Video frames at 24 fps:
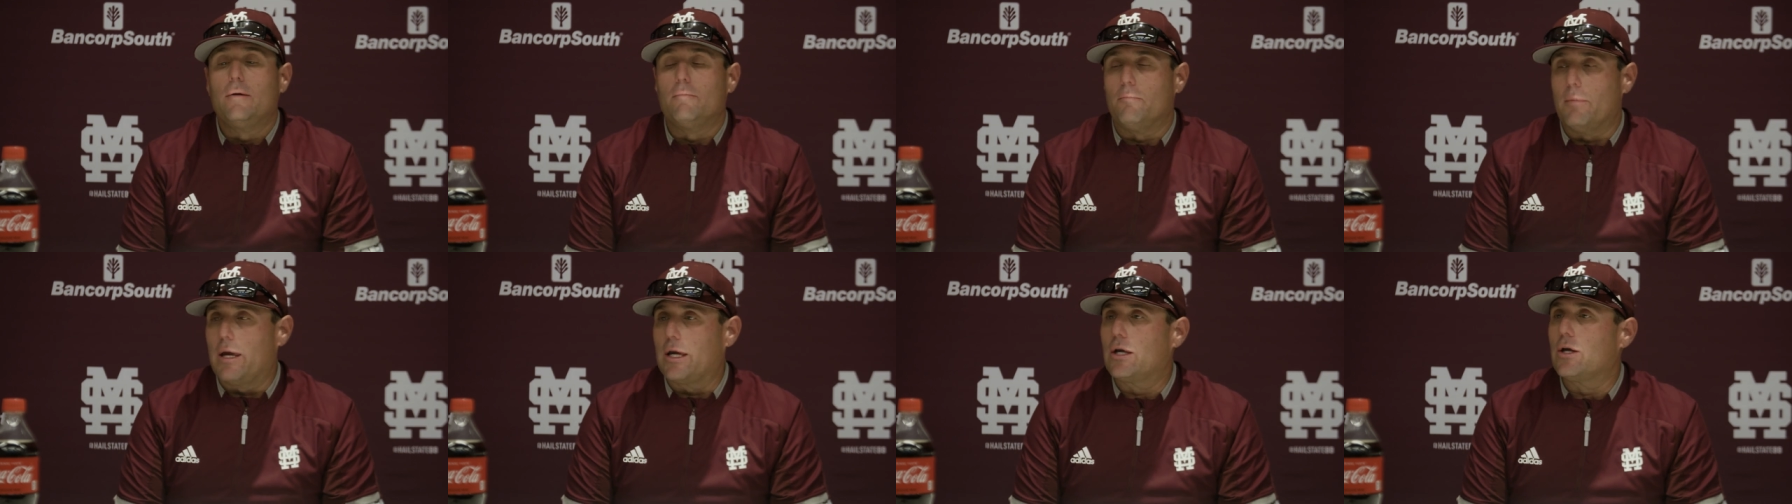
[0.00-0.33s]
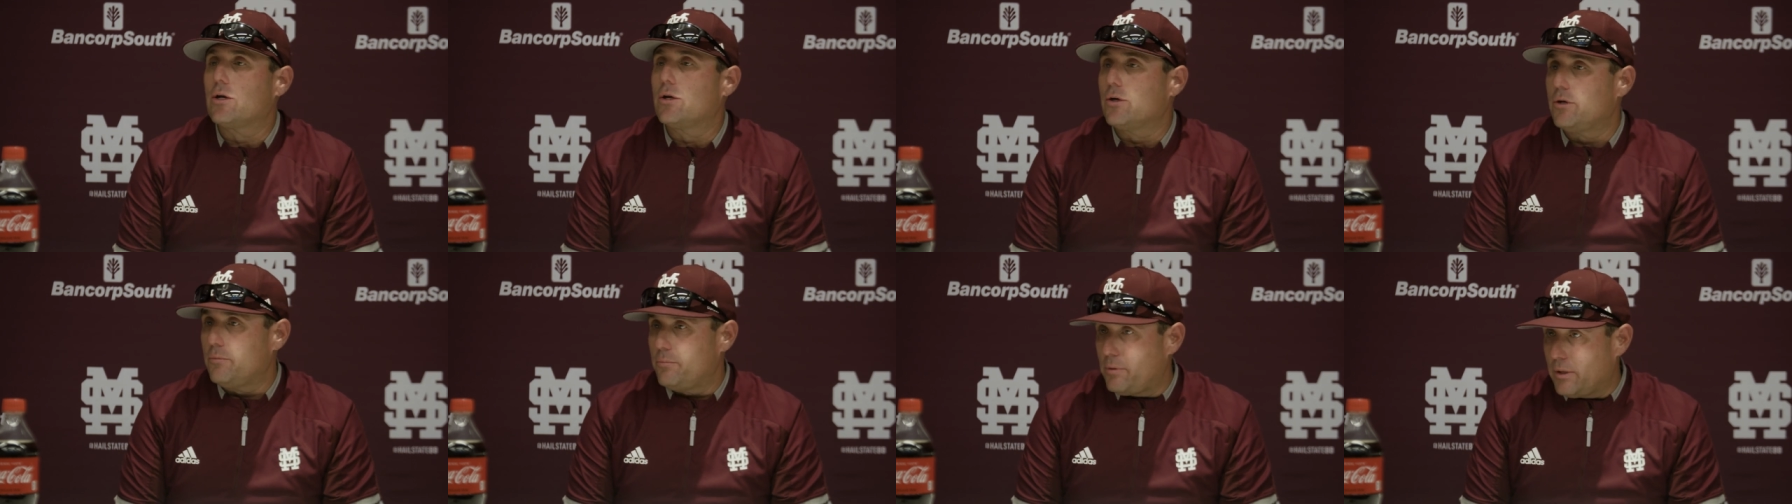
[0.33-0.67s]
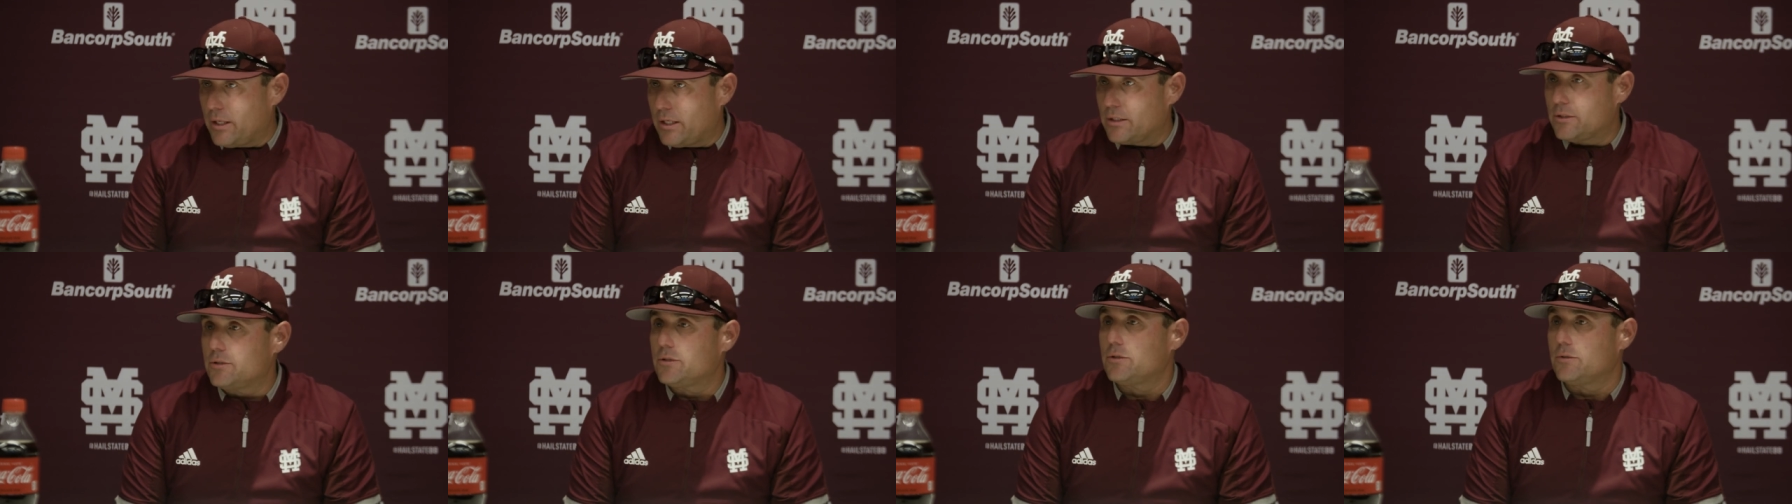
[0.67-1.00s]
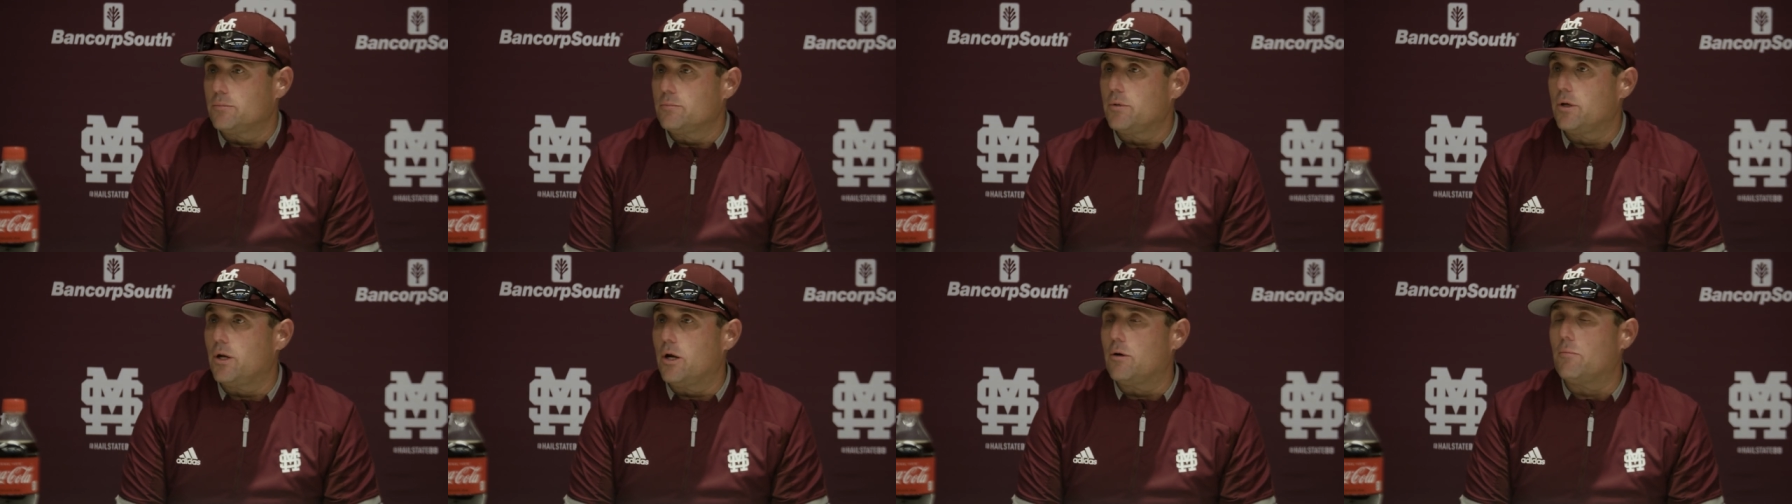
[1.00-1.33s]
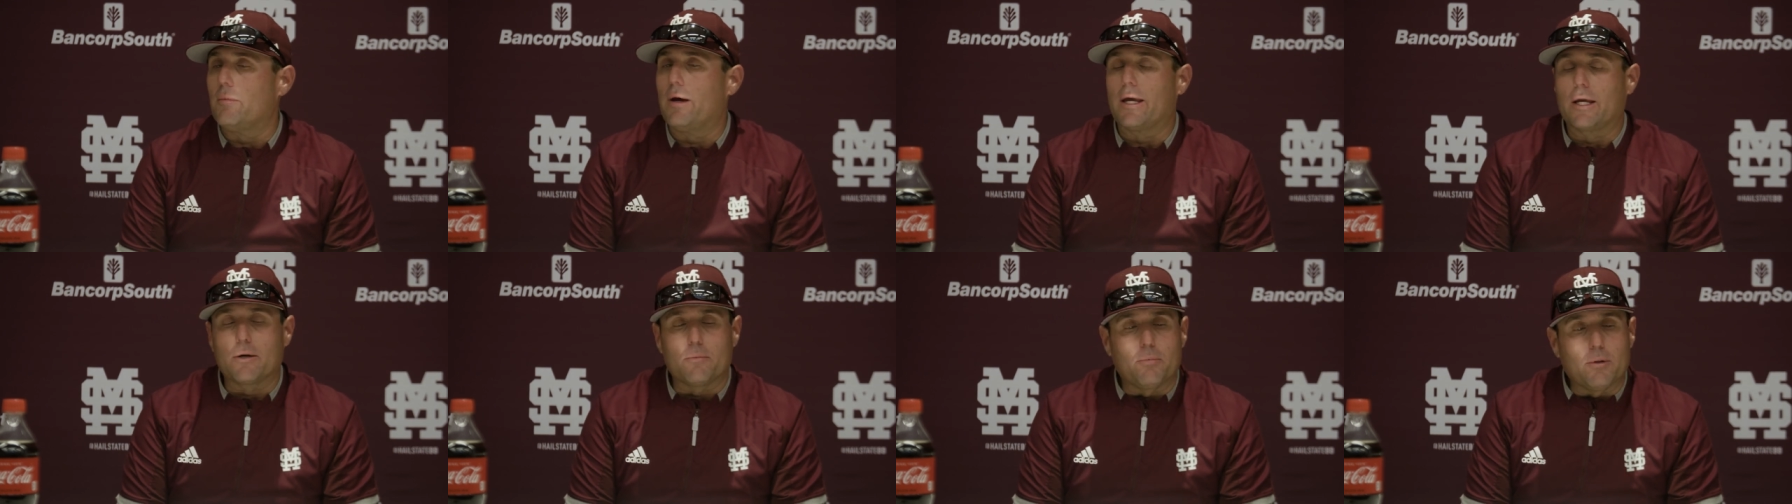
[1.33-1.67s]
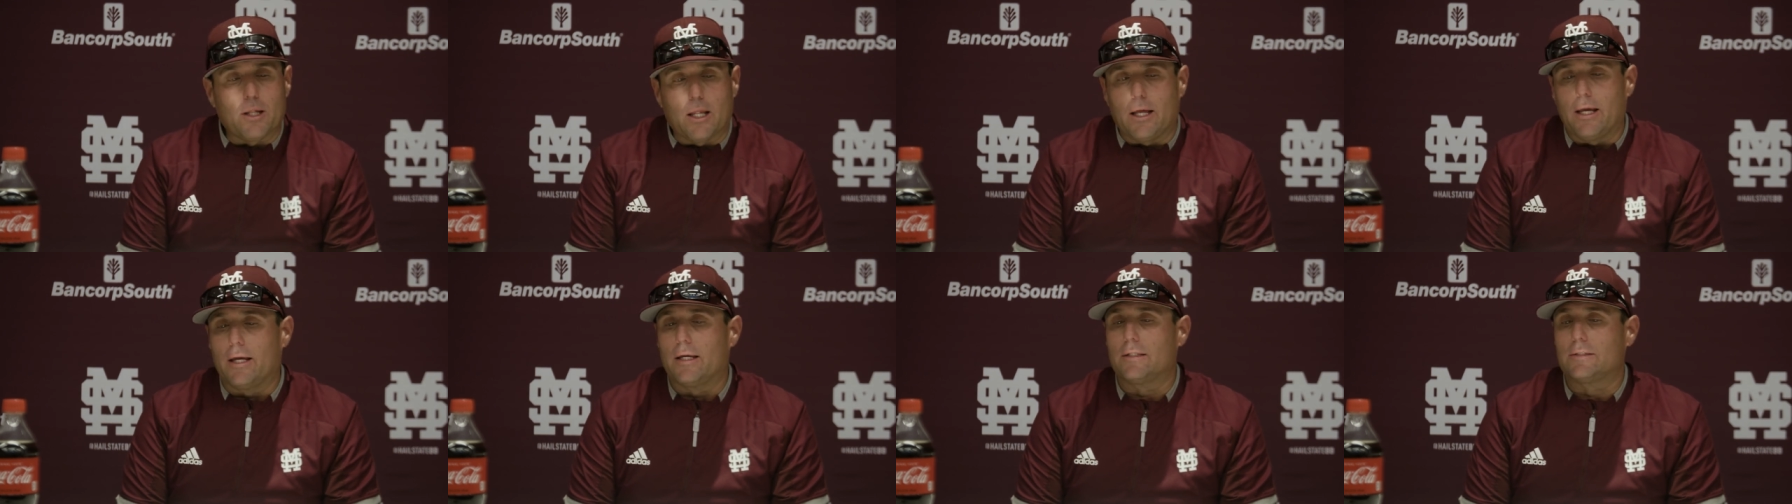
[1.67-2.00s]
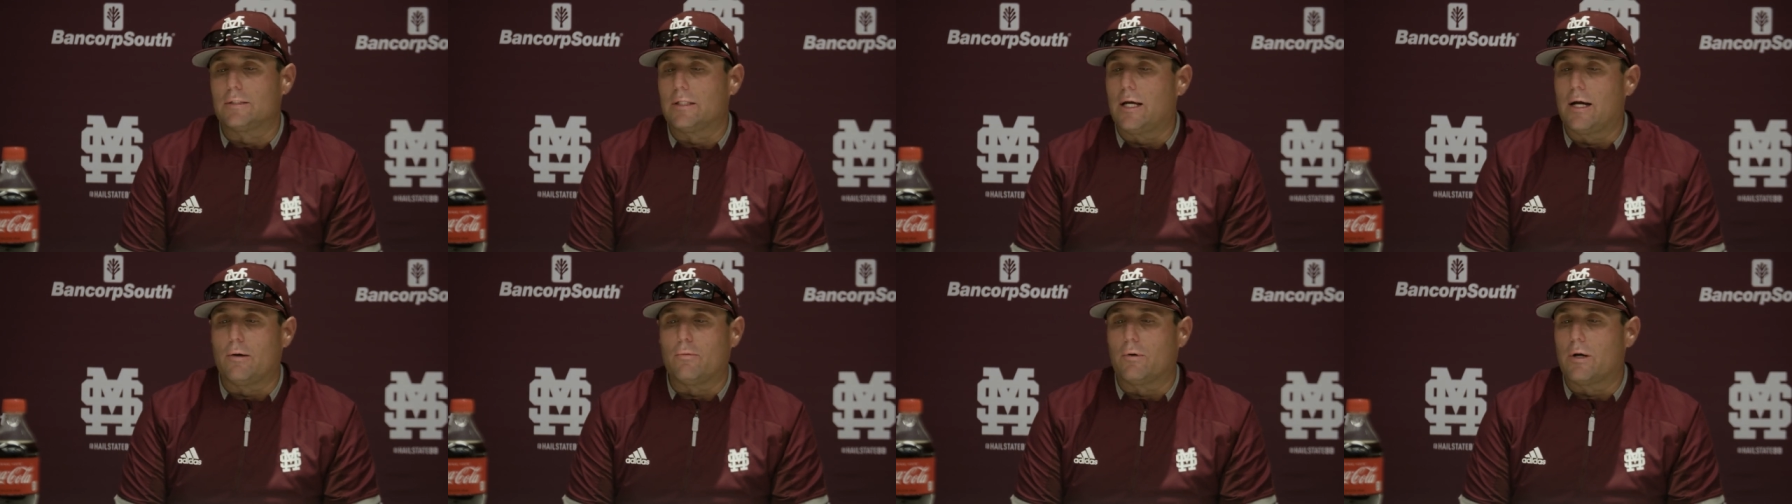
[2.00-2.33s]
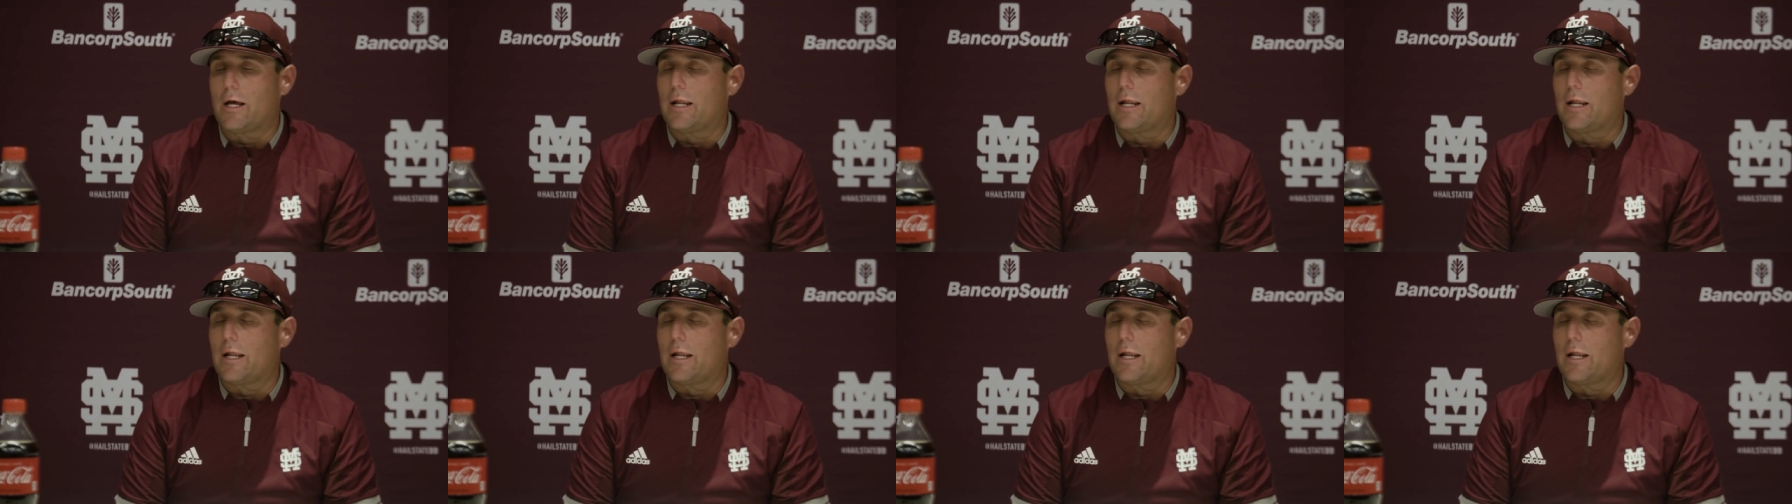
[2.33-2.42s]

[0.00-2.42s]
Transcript: Make a good pitch. You know, make a play. It's not.